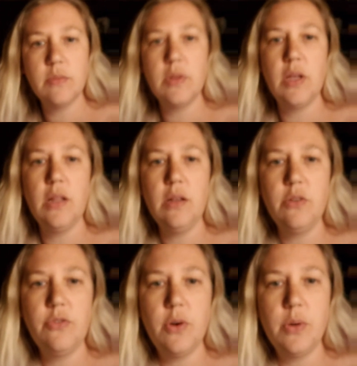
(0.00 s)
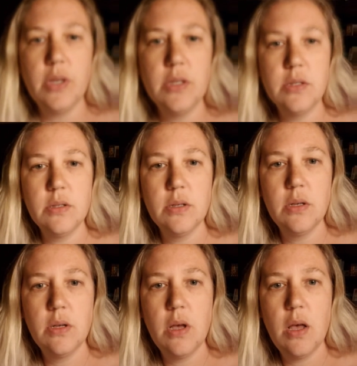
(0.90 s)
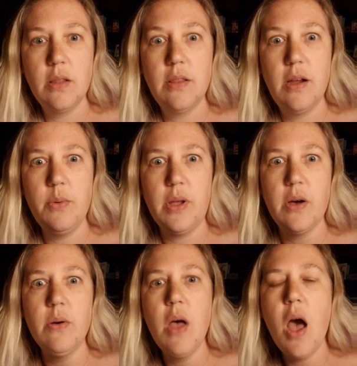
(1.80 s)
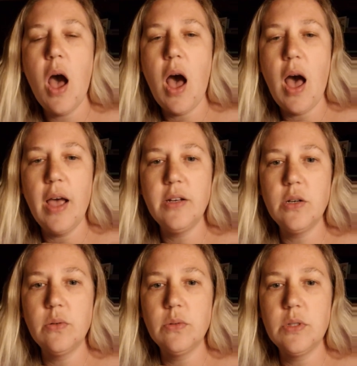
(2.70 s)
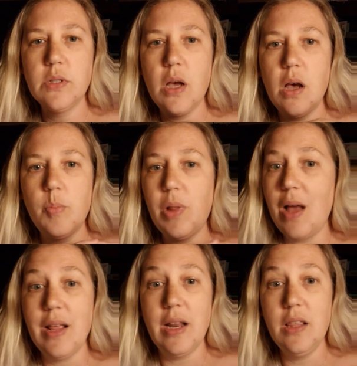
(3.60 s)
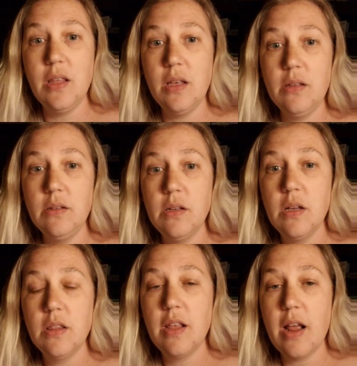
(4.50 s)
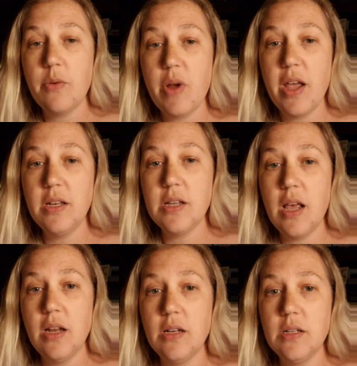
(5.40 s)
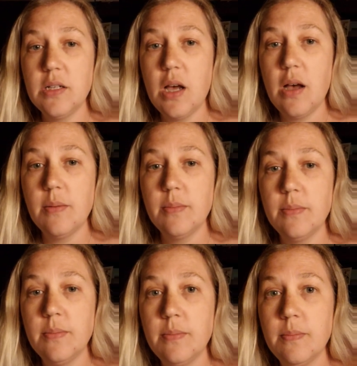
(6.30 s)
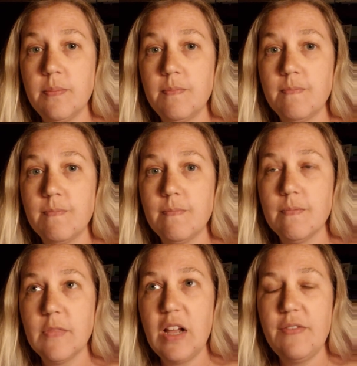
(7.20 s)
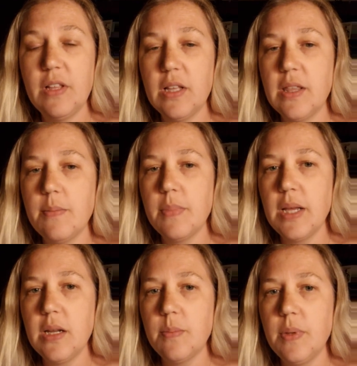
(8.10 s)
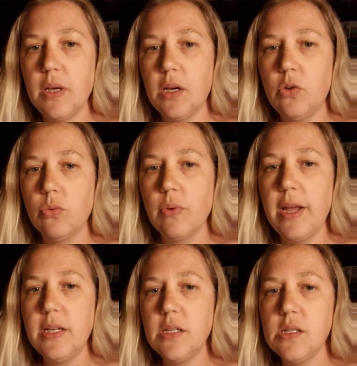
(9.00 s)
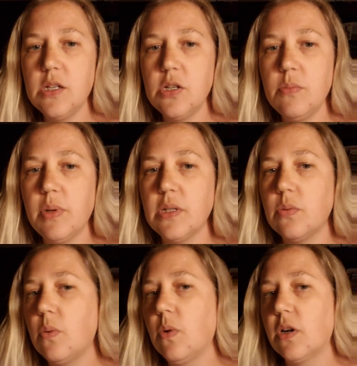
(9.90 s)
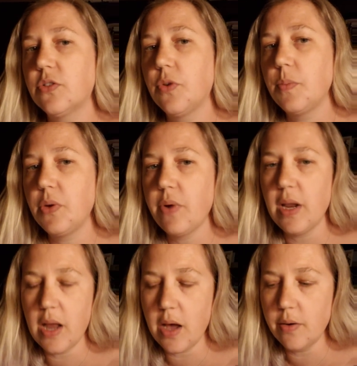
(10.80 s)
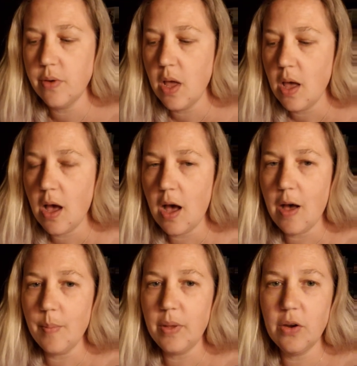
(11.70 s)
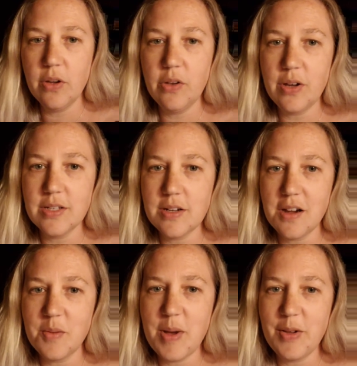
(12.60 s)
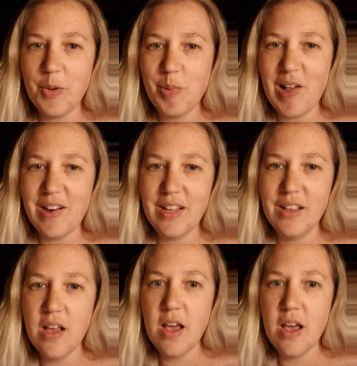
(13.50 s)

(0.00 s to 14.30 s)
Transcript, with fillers: hello, focus. There we go. I don't uh, plot anything that I write, and um, I feel like that might not be a great decision, but it's what works for me right now. Um, hearing you guys talk about your plotting,